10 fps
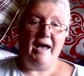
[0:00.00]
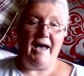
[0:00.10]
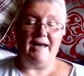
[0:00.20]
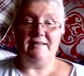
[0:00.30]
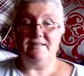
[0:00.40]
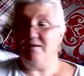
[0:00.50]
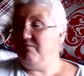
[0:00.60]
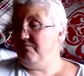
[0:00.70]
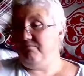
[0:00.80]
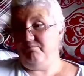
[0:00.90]
And
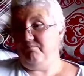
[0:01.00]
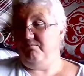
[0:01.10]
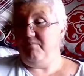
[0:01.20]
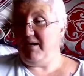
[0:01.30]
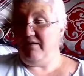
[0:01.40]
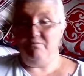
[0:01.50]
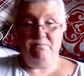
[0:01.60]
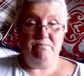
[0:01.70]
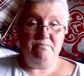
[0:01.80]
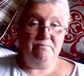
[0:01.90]
my
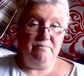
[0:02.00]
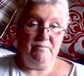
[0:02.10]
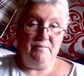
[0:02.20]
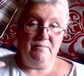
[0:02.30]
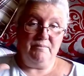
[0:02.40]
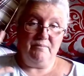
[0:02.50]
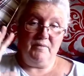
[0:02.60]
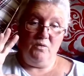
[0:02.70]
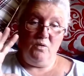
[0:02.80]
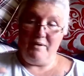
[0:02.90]

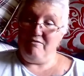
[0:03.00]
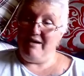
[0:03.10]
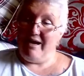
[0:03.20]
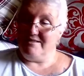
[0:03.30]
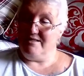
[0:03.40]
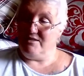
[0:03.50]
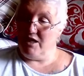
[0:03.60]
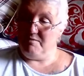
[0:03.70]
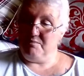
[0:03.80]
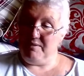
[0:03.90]
all my relaxing
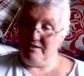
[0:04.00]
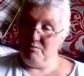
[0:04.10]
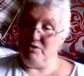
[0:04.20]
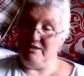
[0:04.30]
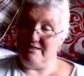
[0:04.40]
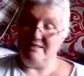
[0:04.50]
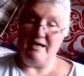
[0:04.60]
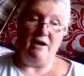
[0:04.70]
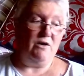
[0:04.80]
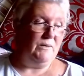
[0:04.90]
time has been put into
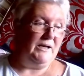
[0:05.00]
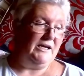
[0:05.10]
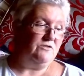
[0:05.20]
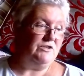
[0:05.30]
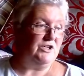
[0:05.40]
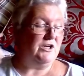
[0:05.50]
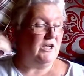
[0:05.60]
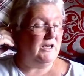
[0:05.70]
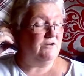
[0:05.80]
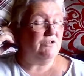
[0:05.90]
tarot and
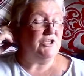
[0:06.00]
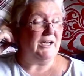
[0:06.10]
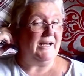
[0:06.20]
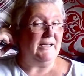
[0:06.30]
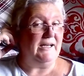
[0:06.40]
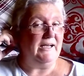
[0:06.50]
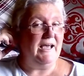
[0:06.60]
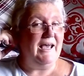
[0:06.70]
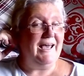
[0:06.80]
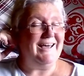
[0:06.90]
literature lately,
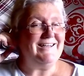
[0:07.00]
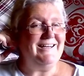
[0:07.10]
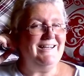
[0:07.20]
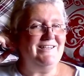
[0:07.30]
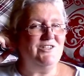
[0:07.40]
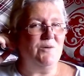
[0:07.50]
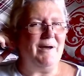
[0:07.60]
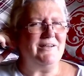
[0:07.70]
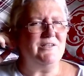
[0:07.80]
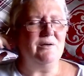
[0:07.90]
and I needed to go
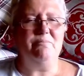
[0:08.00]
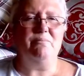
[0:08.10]
back to